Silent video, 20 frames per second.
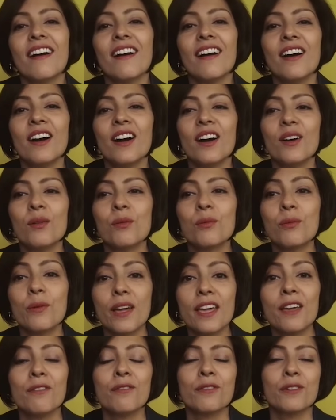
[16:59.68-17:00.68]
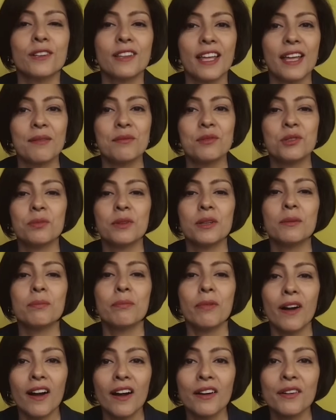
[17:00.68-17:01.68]
a way for them to be
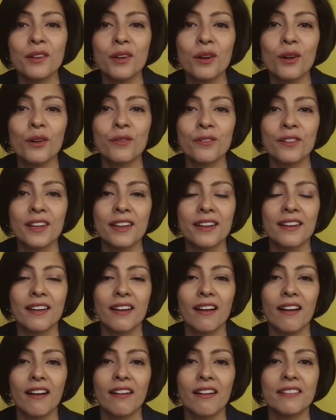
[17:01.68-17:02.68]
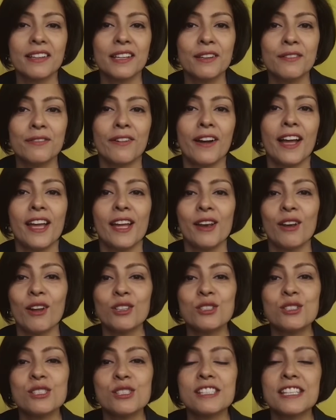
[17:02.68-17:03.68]
part of DeFi and
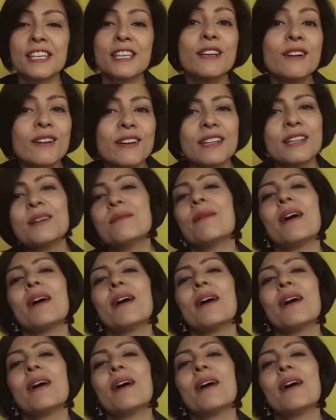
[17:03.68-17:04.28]
not just hearing